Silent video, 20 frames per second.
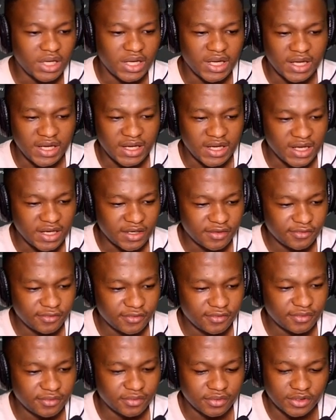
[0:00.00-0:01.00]
I have
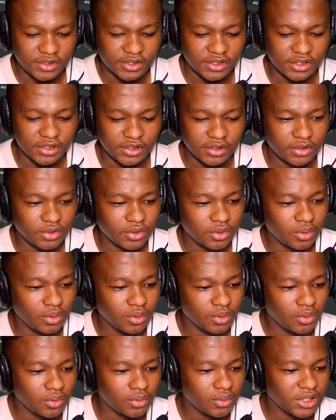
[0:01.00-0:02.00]
the
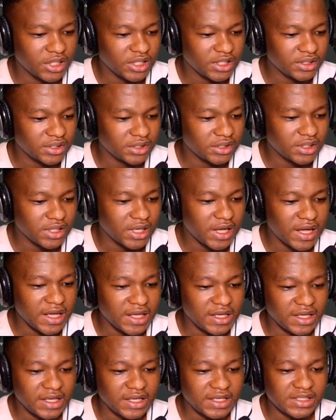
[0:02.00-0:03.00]
logo and
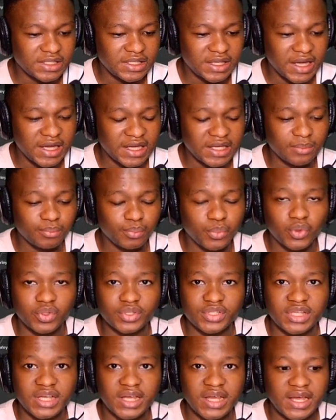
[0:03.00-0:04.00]
I
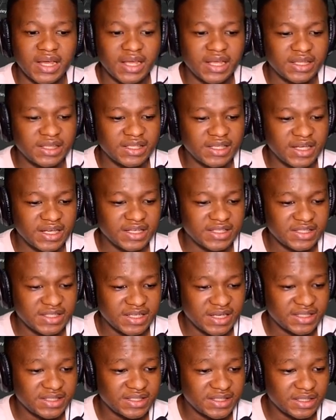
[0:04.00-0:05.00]
import the
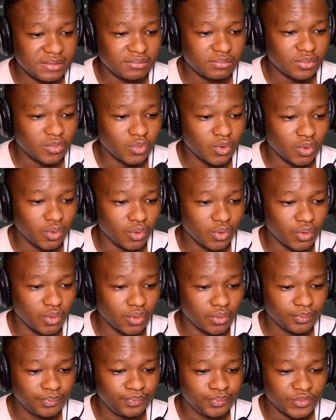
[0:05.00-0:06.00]
exact same
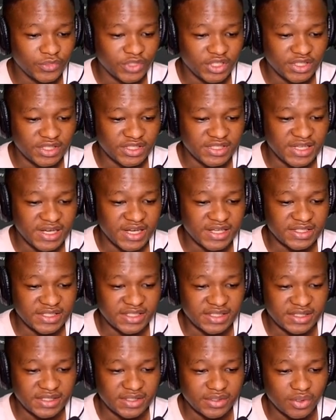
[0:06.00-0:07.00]
logo, resize
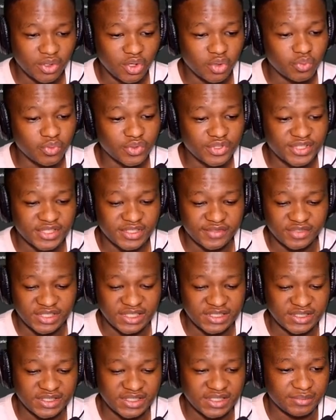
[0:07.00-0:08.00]
it almost even
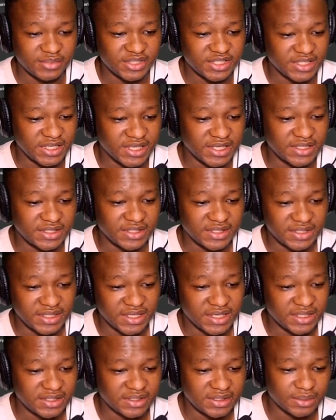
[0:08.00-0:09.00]
at the same size,
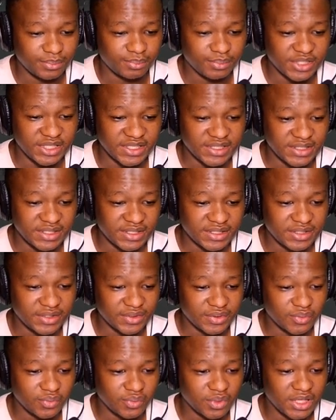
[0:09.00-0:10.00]
and place it
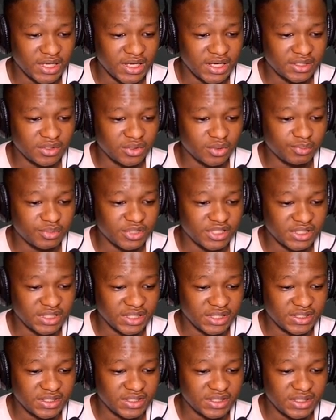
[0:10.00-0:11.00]
somewhere and
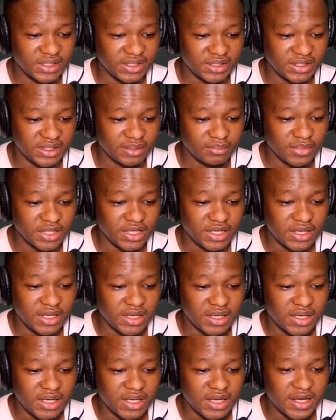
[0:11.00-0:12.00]
duplicate them
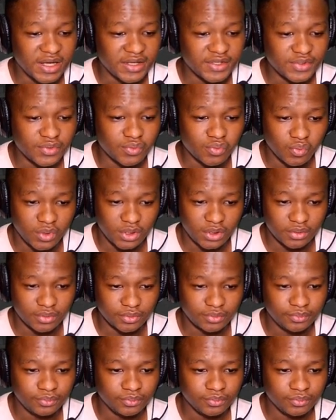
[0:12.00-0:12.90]
as well.